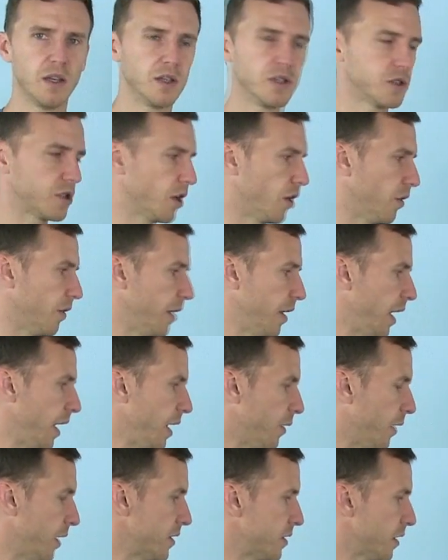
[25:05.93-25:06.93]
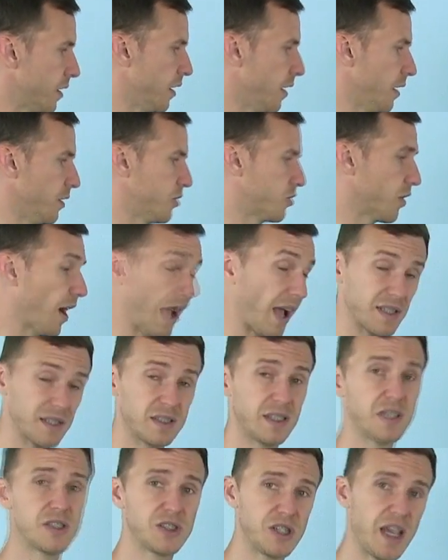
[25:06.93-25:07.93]
So anyways,
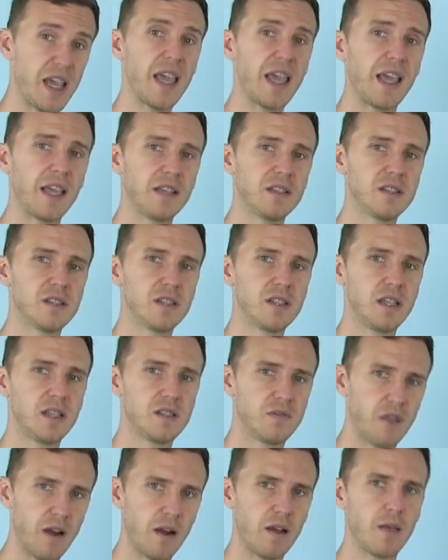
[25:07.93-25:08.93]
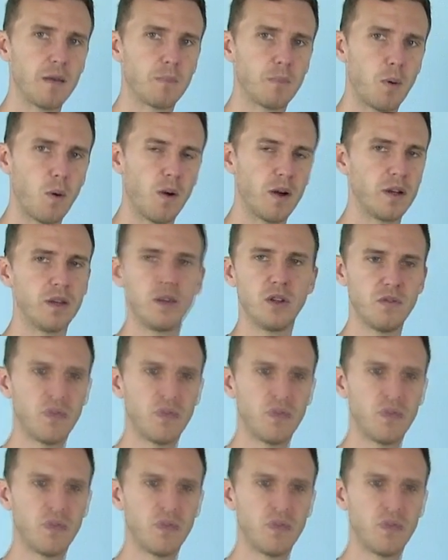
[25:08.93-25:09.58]
drastic change is very important.